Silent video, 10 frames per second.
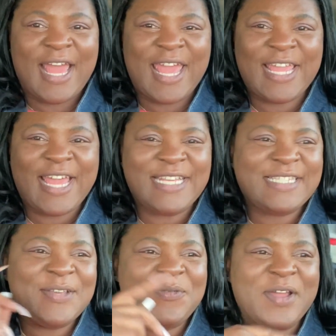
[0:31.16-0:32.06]
Hi guys,
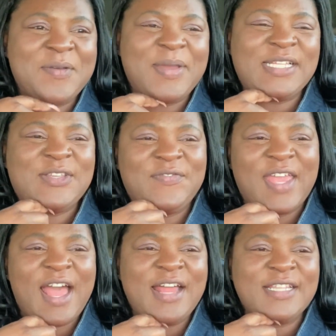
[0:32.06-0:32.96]
welcome back to
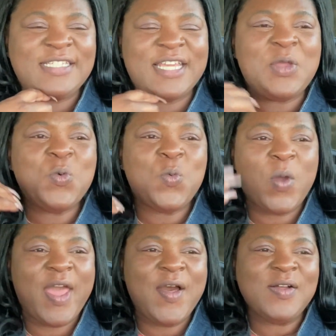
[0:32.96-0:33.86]
Veeology.
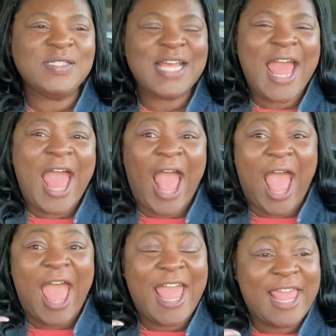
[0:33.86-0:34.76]
Well,
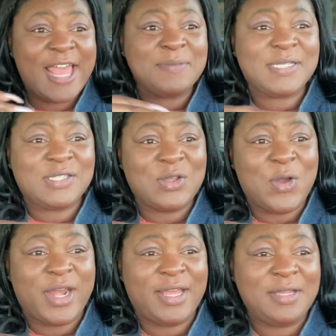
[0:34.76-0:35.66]
I am
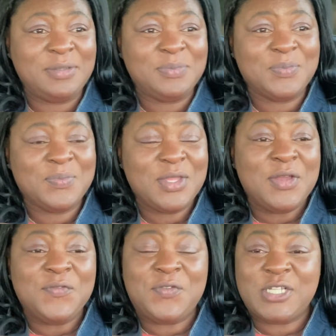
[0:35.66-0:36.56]
starting
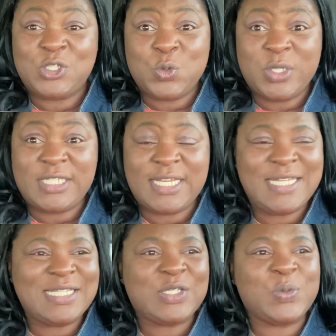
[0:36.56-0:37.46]
for
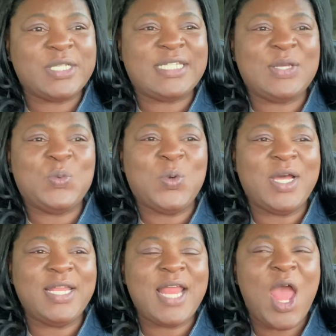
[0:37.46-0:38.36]

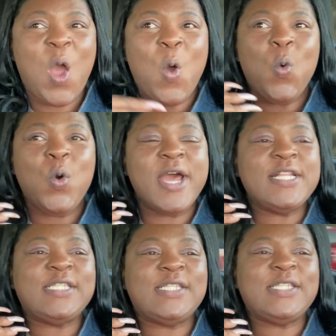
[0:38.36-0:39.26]
2021
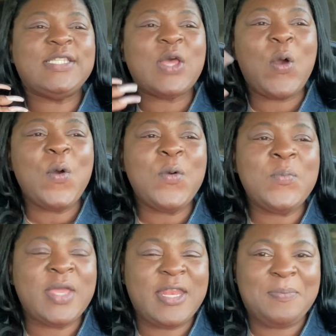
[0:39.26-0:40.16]
what so
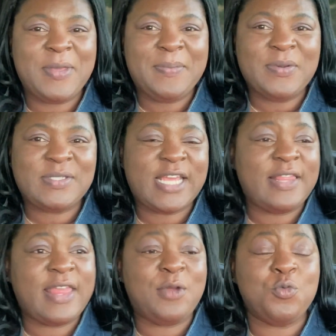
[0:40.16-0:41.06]
many people say
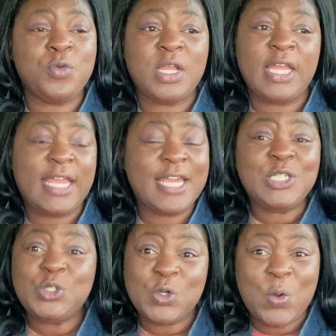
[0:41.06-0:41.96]
they really
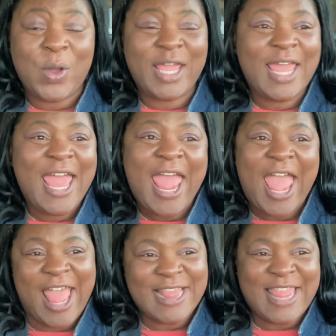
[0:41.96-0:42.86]
enjoy,
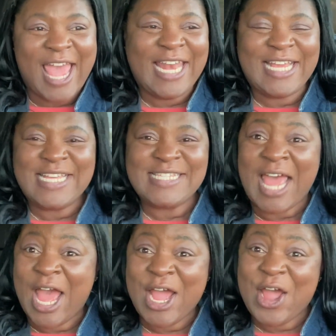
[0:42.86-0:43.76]
and that is
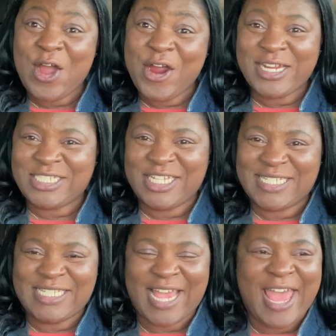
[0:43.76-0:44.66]
car
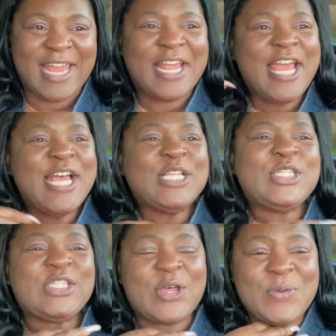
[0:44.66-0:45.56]
chit chat.
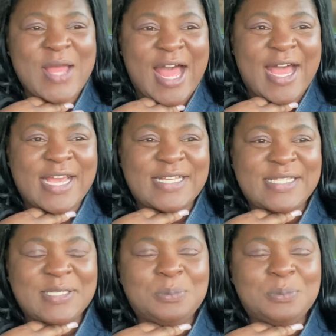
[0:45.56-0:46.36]
So guys,